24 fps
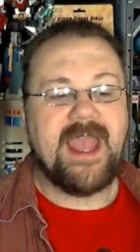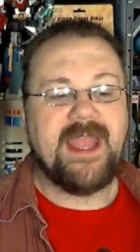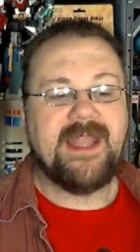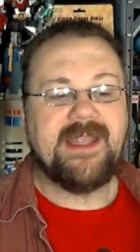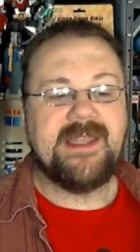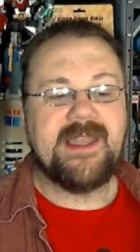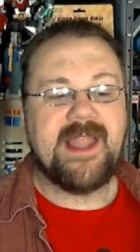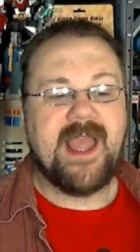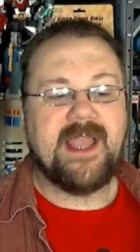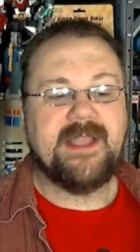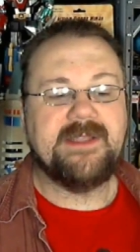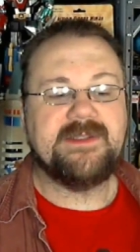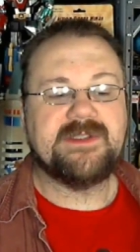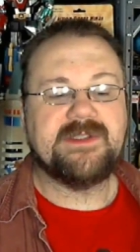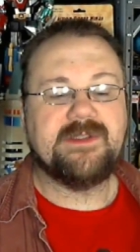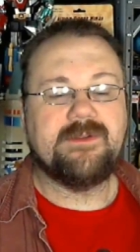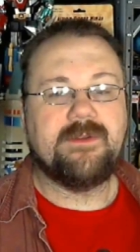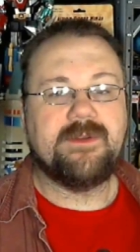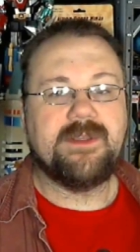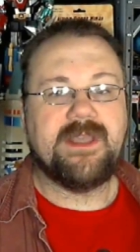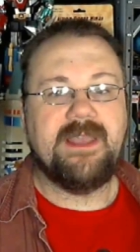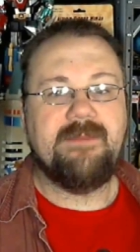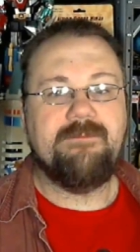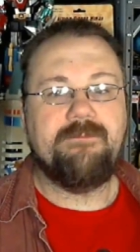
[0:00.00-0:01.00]
a nice
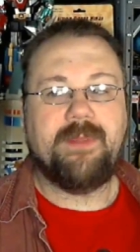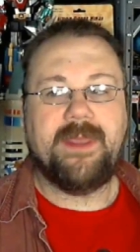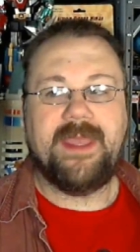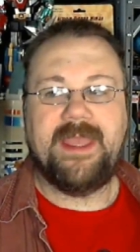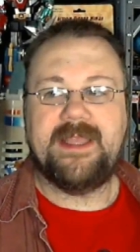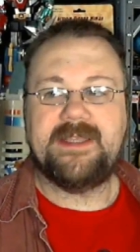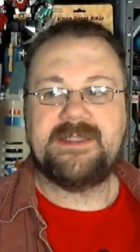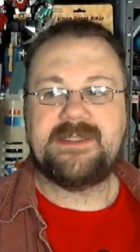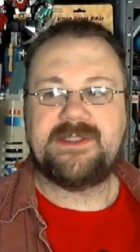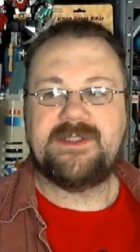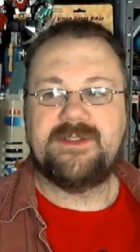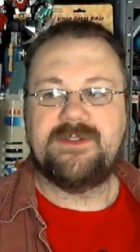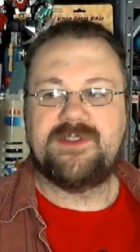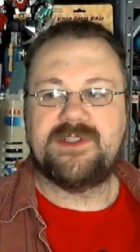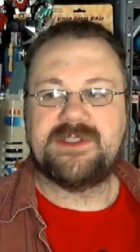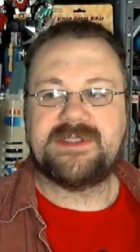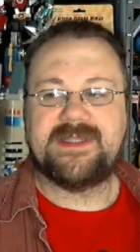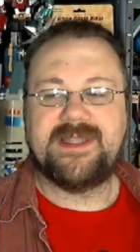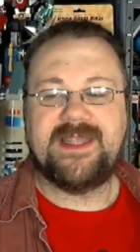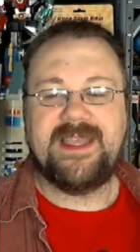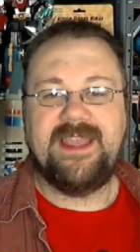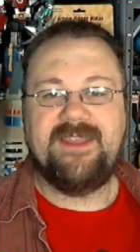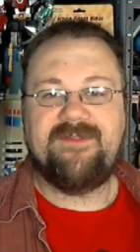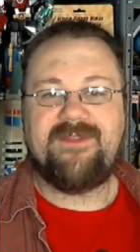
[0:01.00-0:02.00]
looking piece to
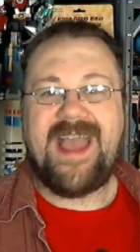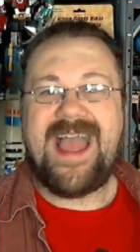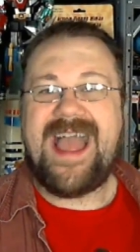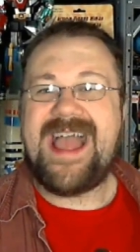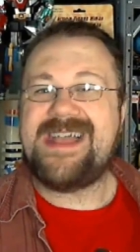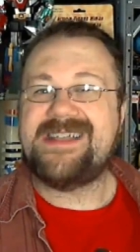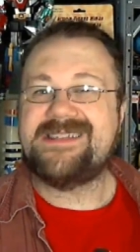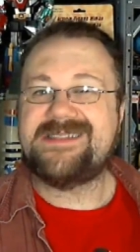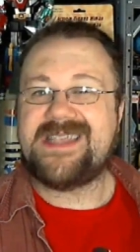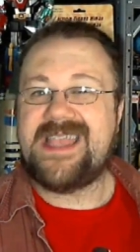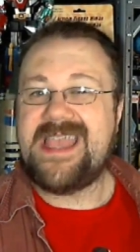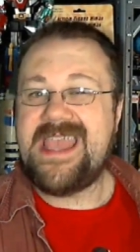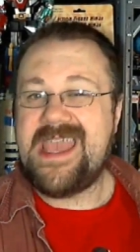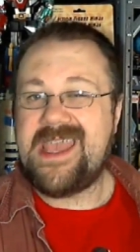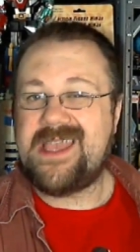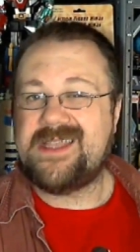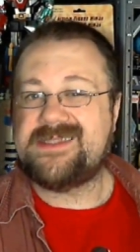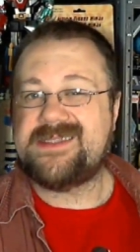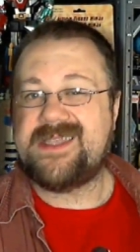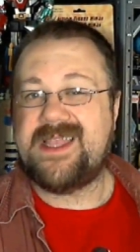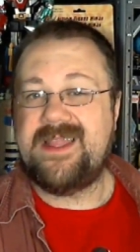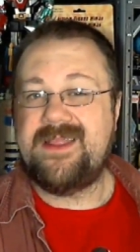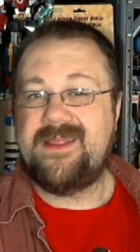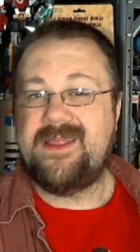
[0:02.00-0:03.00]
just leave as
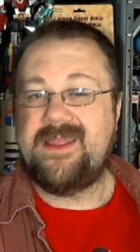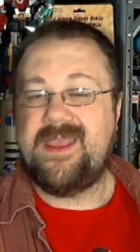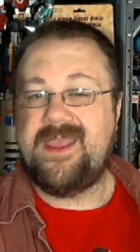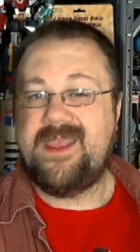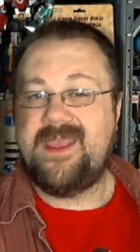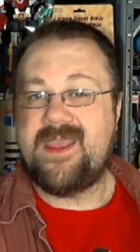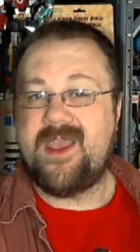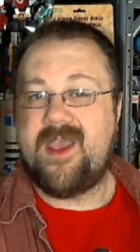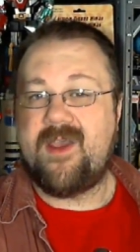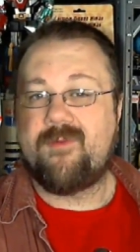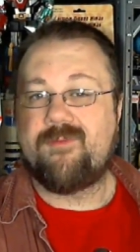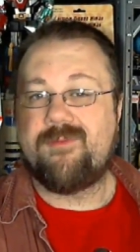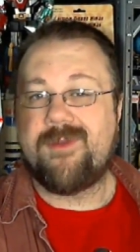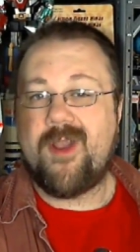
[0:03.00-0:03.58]
is in the uh,